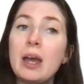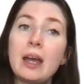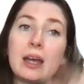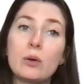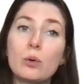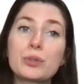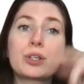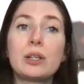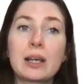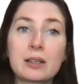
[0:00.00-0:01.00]
It
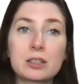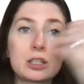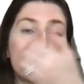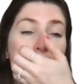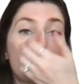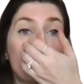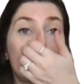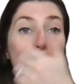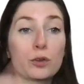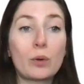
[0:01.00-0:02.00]
also links to the
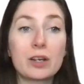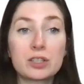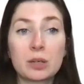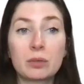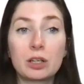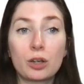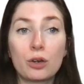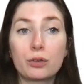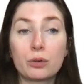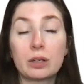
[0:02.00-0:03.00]
fourth question I'm going to go
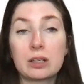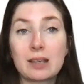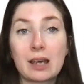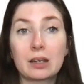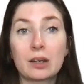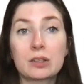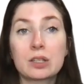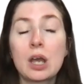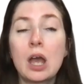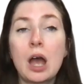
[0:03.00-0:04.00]
through in a
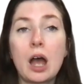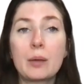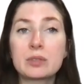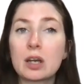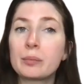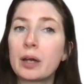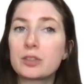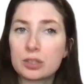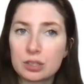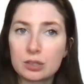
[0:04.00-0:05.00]
second. So I might
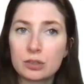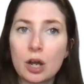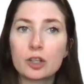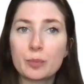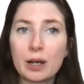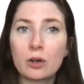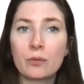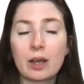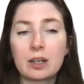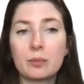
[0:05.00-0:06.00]
just touch back on
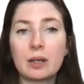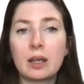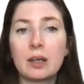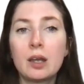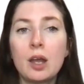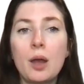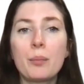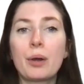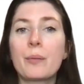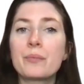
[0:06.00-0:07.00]
that in a minute.
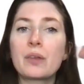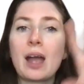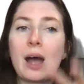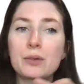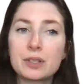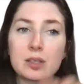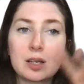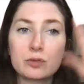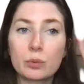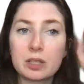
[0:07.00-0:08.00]
But how
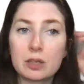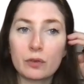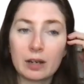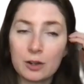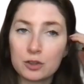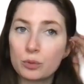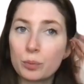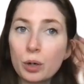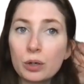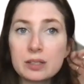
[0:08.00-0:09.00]
successful was his financial
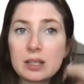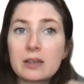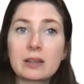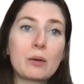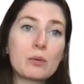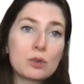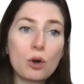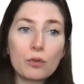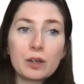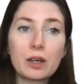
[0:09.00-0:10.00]
policy? I think that one's
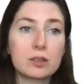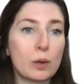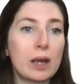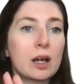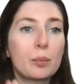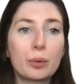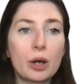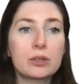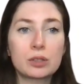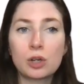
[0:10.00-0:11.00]
obvious, weighing up
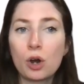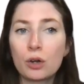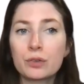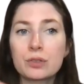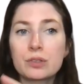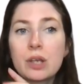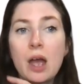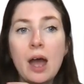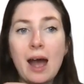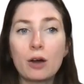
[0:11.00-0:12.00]
pros and cons.
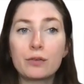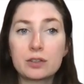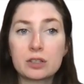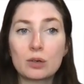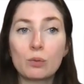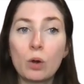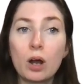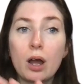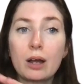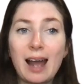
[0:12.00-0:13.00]
How far does it
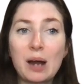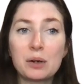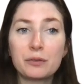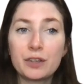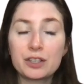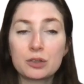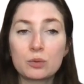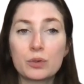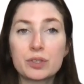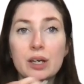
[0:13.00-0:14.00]
work? How efficient
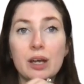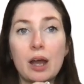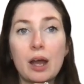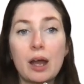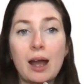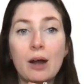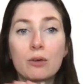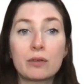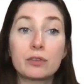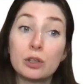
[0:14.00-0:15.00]
was it? How
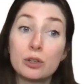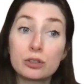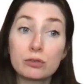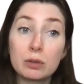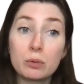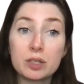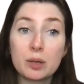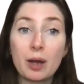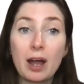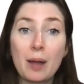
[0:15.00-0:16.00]
revolutionary was
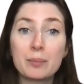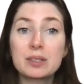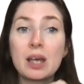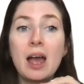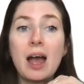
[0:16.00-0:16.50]
it, perhaps?